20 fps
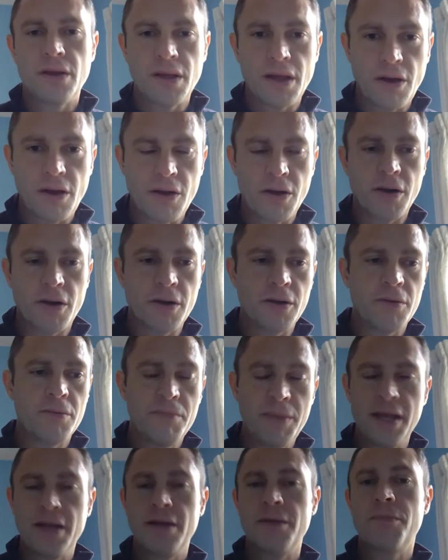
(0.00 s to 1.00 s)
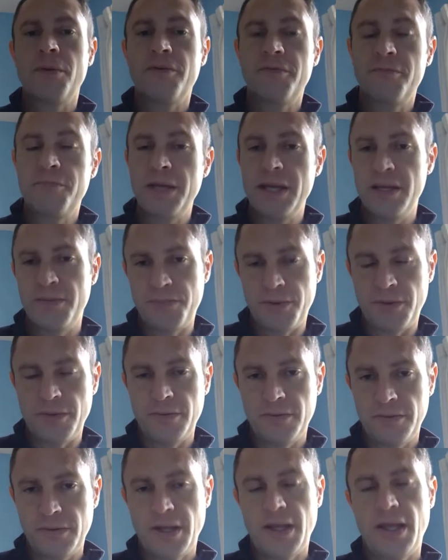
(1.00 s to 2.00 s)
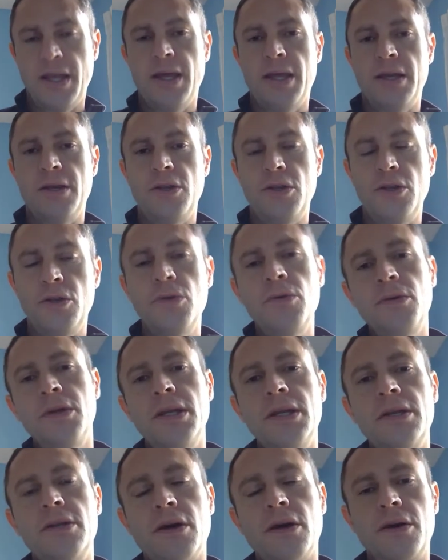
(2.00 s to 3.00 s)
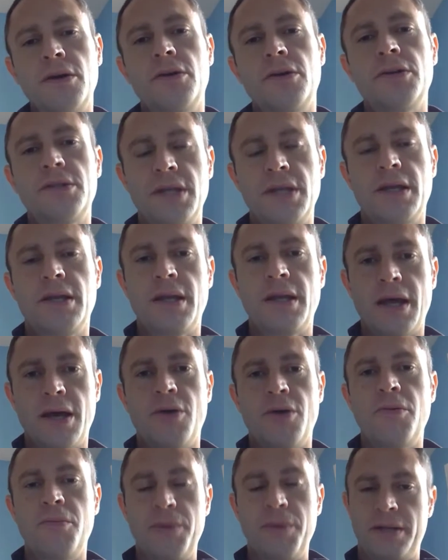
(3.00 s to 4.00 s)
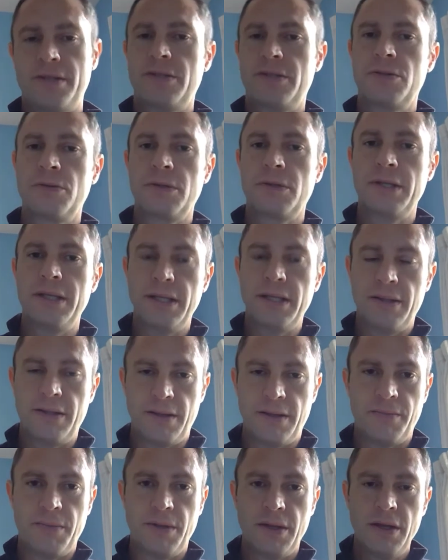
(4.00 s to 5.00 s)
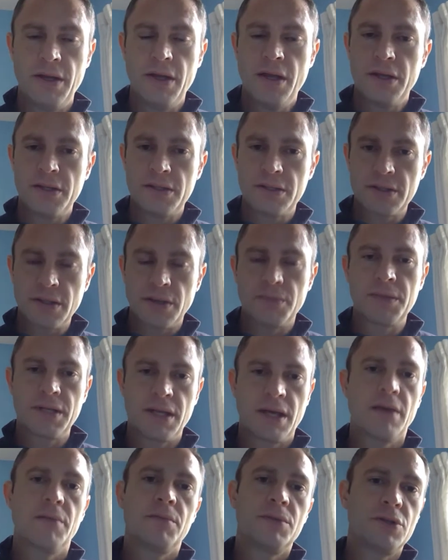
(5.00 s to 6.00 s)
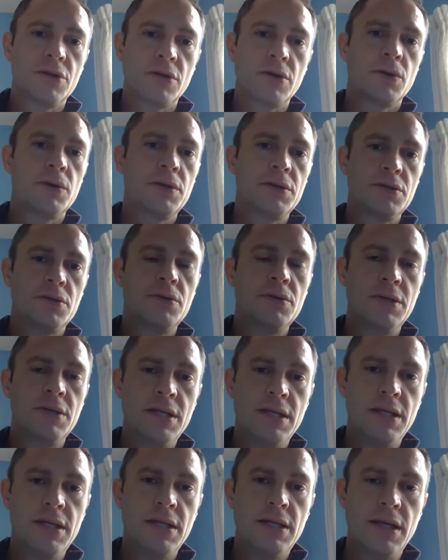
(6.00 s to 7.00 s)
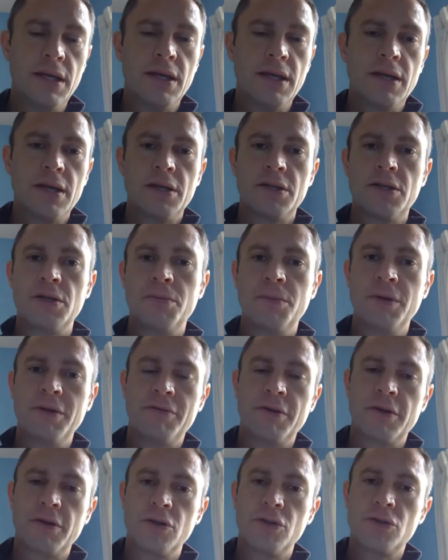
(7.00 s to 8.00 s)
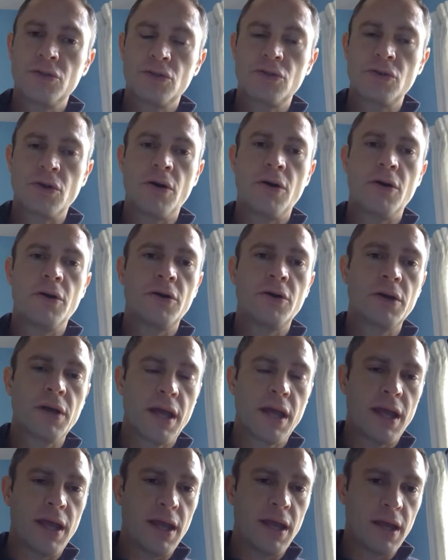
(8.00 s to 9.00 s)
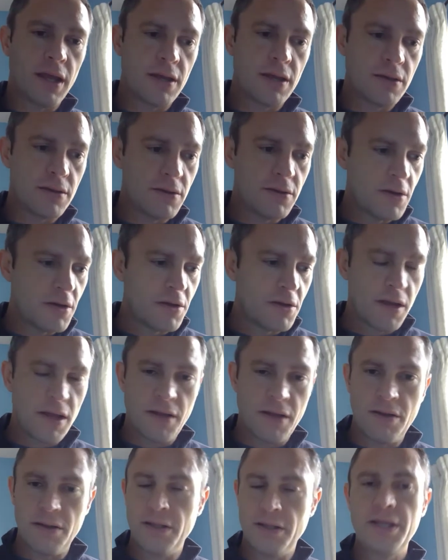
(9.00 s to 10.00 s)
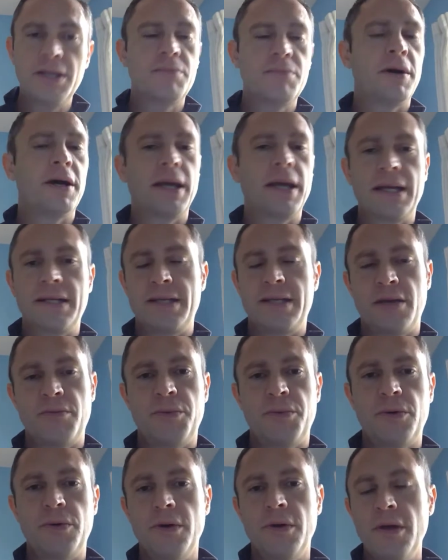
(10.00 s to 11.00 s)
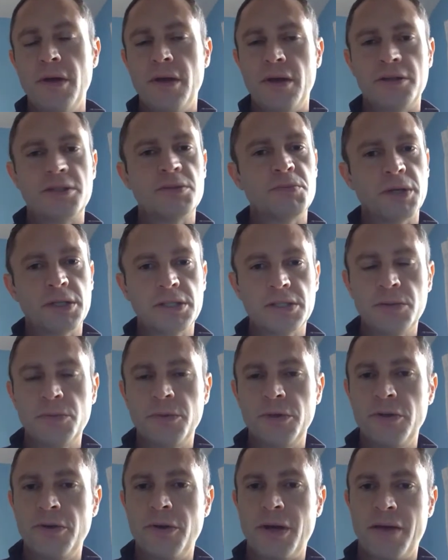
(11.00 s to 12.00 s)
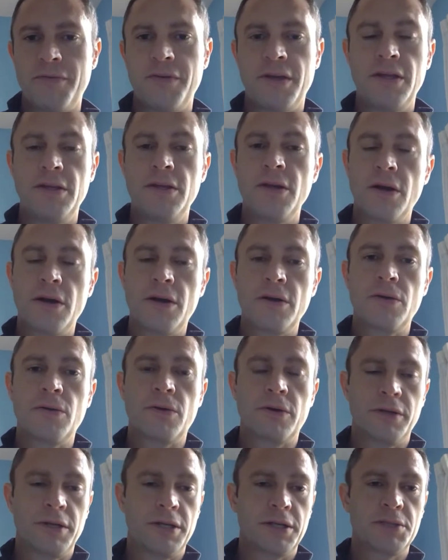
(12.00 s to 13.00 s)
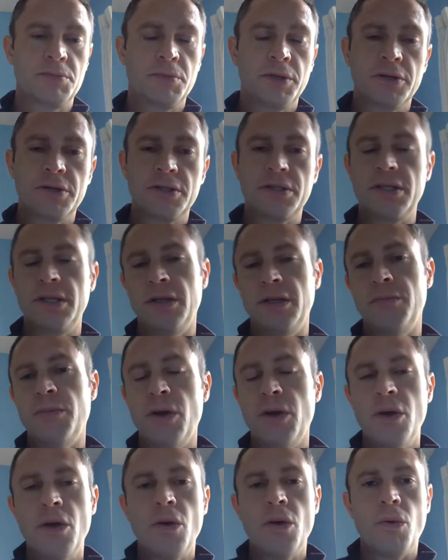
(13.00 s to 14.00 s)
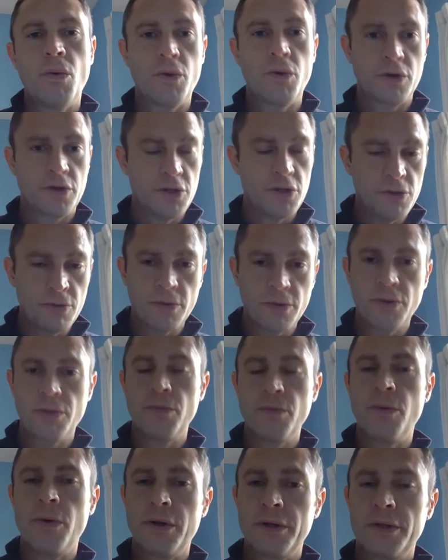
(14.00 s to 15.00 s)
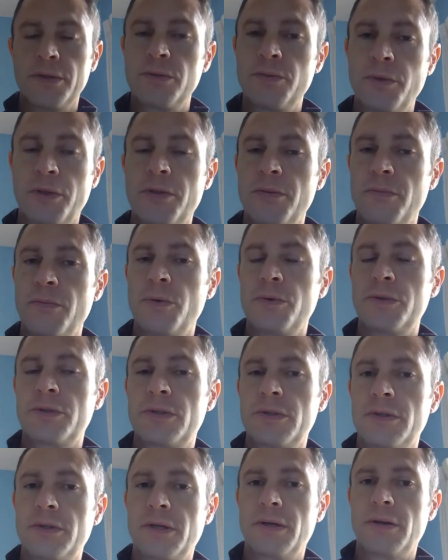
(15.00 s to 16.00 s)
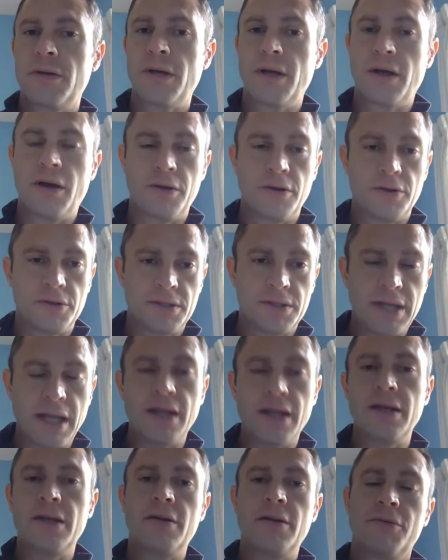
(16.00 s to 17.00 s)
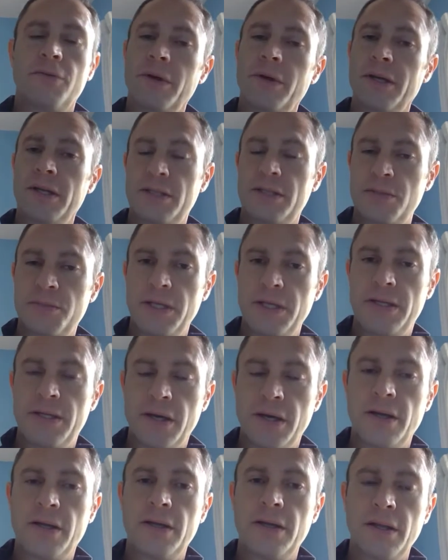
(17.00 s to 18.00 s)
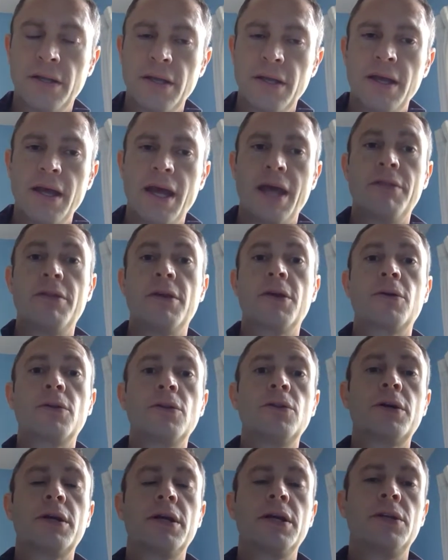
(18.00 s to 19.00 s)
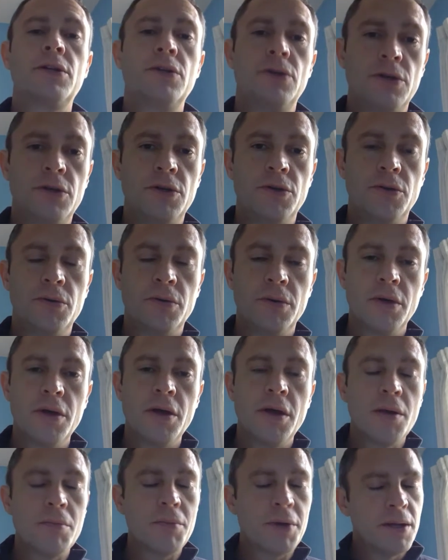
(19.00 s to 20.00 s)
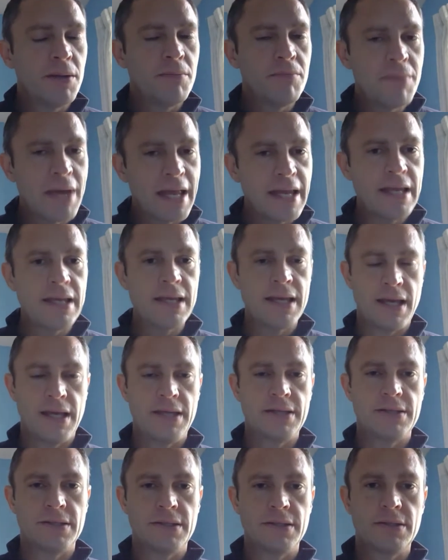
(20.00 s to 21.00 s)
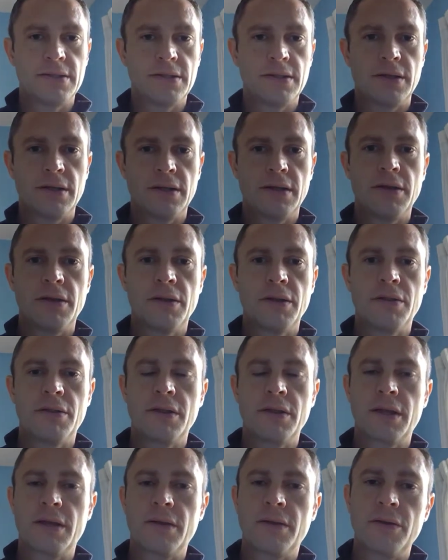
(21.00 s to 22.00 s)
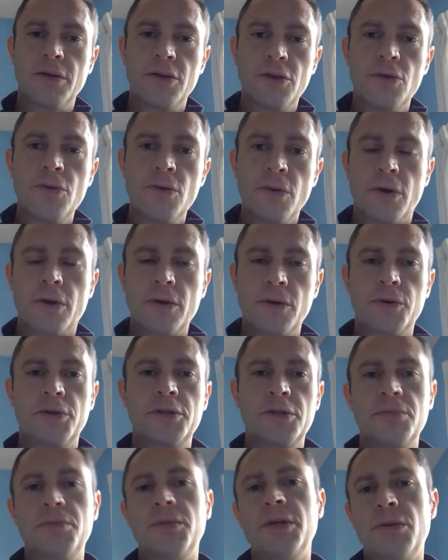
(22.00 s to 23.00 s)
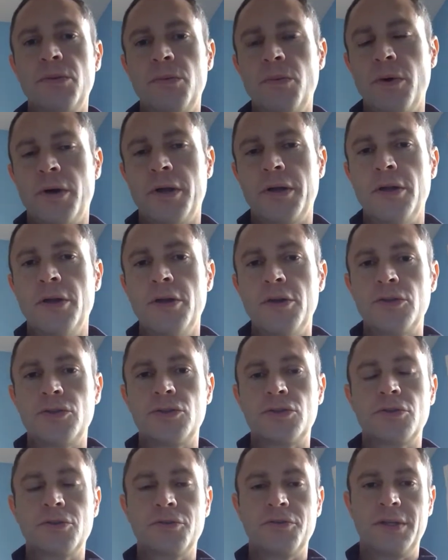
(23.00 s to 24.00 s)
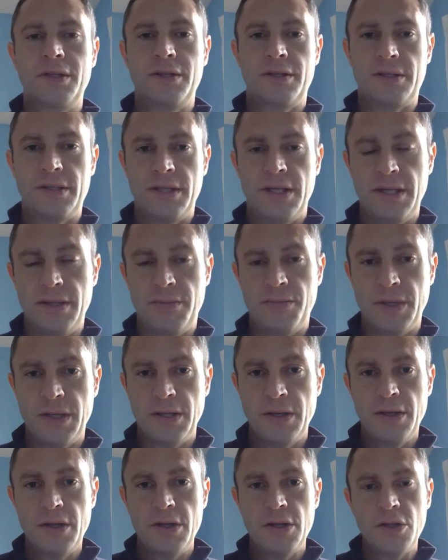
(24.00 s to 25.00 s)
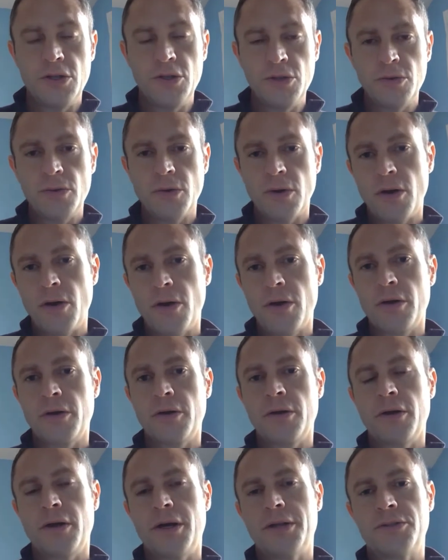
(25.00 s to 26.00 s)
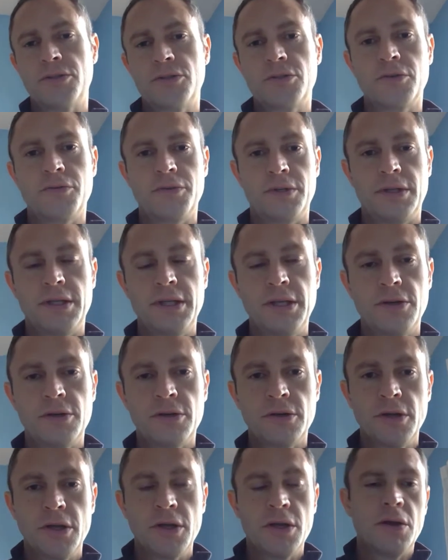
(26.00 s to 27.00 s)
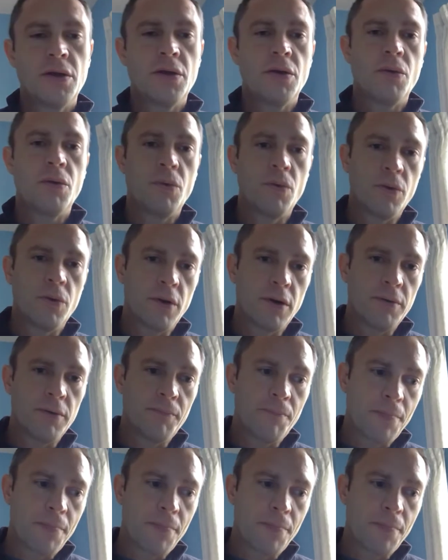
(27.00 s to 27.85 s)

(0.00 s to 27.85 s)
are made up of people, and you need to understand how best to lead them. Sometimes you're going to need to be very strong and lead by example, especially when you have a young or inexperienced team, or you are the one with the most understanding of what needs to be done, and they are looking to you. But in many cases, you are going to be the one serving the team. You are a servant leader or